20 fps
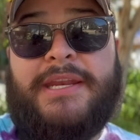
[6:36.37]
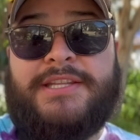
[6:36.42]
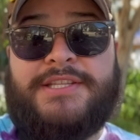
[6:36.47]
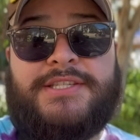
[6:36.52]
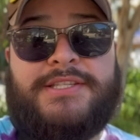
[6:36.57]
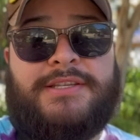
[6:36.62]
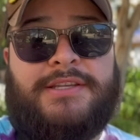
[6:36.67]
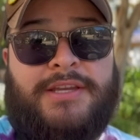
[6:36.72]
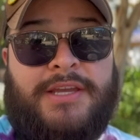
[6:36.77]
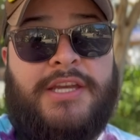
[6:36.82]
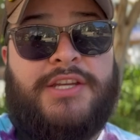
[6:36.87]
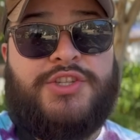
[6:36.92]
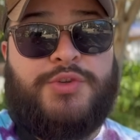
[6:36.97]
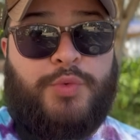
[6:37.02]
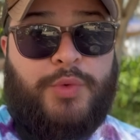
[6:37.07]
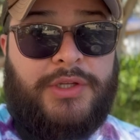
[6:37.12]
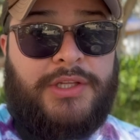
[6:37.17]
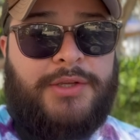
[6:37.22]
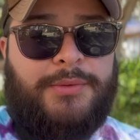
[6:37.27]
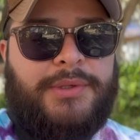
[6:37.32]
it's it's
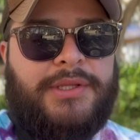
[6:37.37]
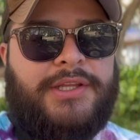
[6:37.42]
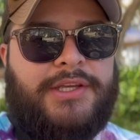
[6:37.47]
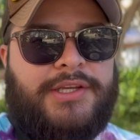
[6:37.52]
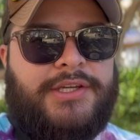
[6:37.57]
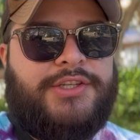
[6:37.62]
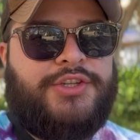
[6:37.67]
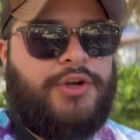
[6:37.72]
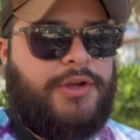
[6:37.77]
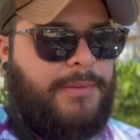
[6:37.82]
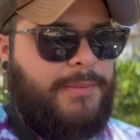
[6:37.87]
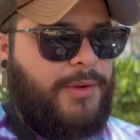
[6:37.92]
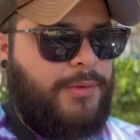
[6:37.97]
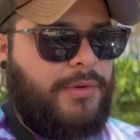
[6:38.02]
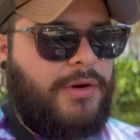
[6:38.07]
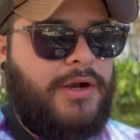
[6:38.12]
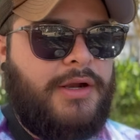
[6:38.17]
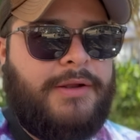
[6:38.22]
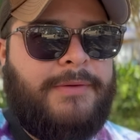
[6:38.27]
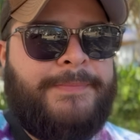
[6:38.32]
really, really good, don't get me
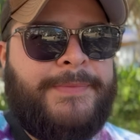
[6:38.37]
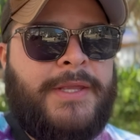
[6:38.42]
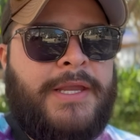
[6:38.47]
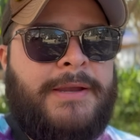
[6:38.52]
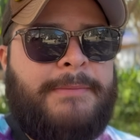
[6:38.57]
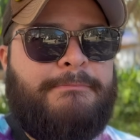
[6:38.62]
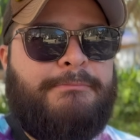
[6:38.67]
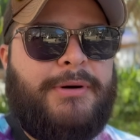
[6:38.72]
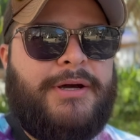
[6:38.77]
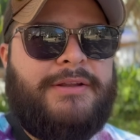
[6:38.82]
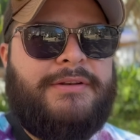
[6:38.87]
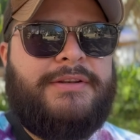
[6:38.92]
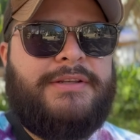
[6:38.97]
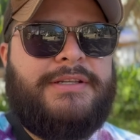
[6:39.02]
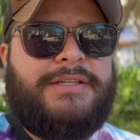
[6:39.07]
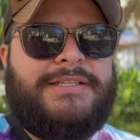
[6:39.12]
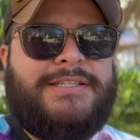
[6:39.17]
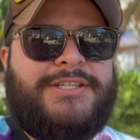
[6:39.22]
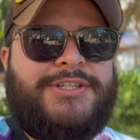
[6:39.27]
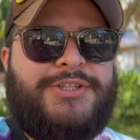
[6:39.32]
wrong. But
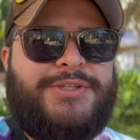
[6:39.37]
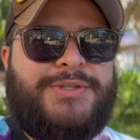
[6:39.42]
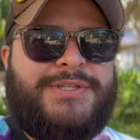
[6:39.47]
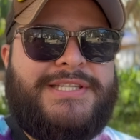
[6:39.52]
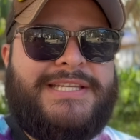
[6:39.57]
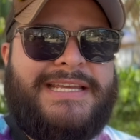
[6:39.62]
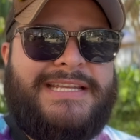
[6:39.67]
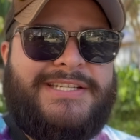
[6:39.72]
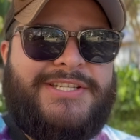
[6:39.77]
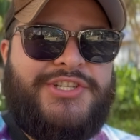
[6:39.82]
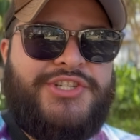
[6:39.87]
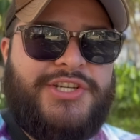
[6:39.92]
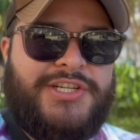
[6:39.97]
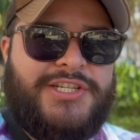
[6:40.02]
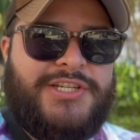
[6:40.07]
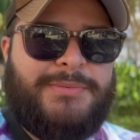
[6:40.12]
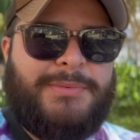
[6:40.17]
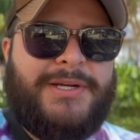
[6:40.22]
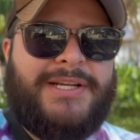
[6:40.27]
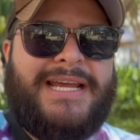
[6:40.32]
to say it's
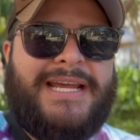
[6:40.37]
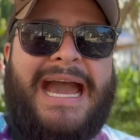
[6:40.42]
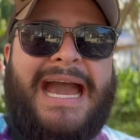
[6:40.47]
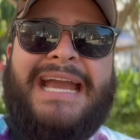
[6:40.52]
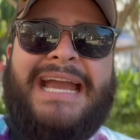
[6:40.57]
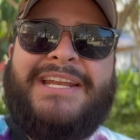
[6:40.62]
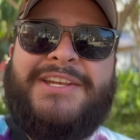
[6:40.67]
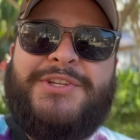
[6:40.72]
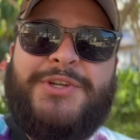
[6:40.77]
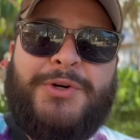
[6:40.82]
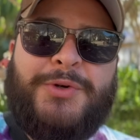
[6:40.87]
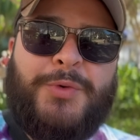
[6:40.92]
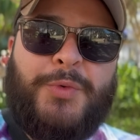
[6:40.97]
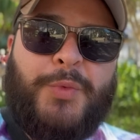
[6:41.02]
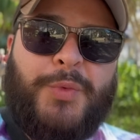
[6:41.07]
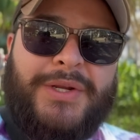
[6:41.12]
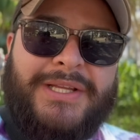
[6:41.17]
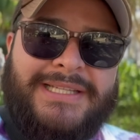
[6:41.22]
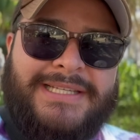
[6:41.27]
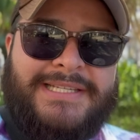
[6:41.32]
gingerbread, I don't
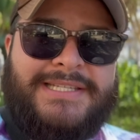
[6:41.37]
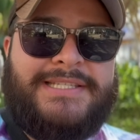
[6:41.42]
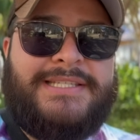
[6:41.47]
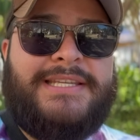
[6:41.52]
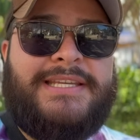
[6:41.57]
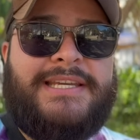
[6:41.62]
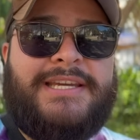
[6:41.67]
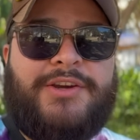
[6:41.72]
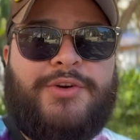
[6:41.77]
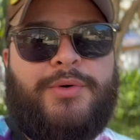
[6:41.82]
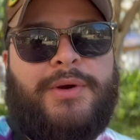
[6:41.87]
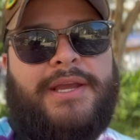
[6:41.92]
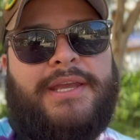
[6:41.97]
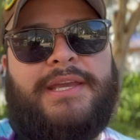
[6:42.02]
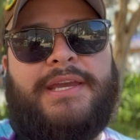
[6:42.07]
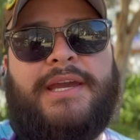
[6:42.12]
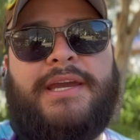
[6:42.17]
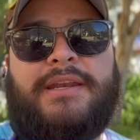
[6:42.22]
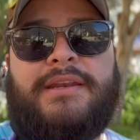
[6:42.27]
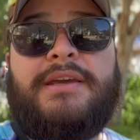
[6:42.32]
really see it quite
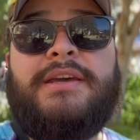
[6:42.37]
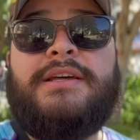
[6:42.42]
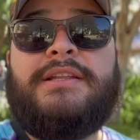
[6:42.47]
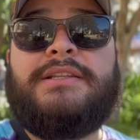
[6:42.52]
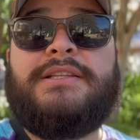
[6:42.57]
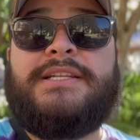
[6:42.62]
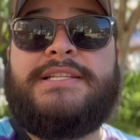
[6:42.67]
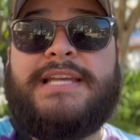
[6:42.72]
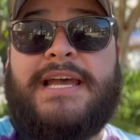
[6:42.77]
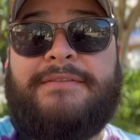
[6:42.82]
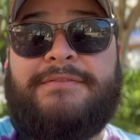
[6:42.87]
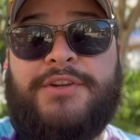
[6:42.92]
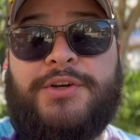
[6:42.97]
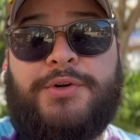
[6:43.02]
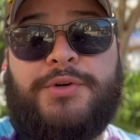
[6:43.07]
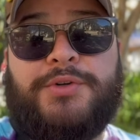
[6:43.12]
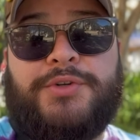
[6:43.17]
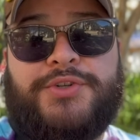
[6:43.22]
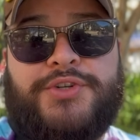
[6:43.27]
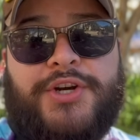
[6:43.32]
yet. Let's have
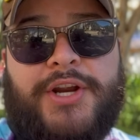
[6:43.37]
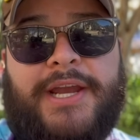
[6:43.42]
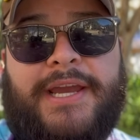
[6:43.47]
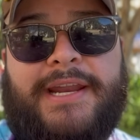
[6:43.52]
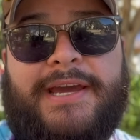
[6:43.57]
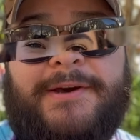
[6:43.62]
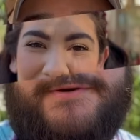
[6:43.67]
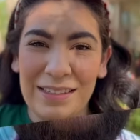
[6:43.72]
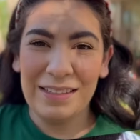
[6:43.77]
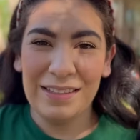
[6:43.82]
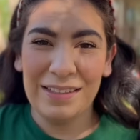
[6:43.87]
Nicole try it out.